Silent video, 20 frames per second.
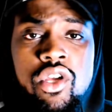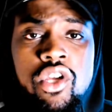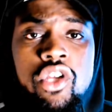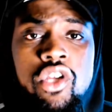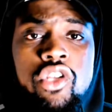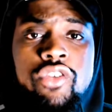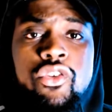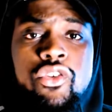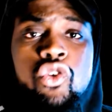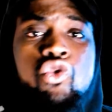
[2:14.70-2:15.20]

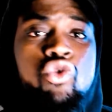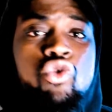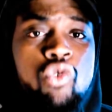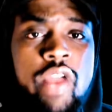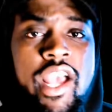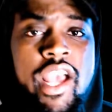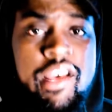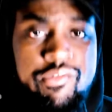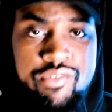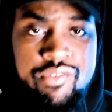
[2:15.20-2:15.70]
New
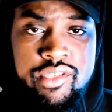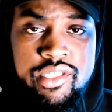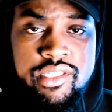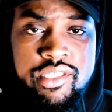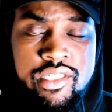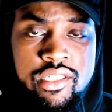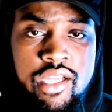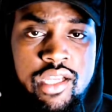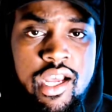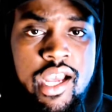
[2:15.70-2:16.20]
graphics,
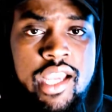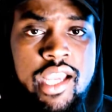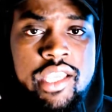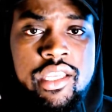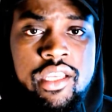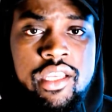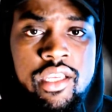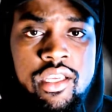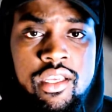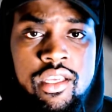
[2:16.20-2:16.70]
all right?
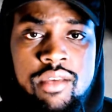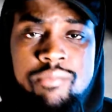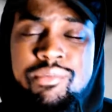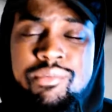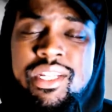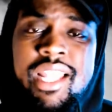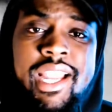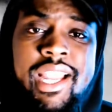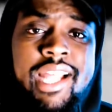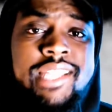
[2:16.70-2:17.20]
But
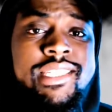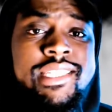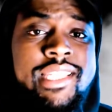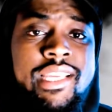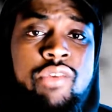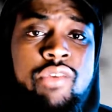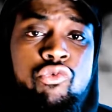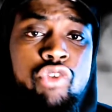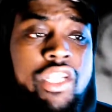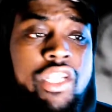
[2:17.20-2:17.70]
like I said,
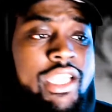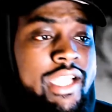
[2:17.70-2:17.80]
really,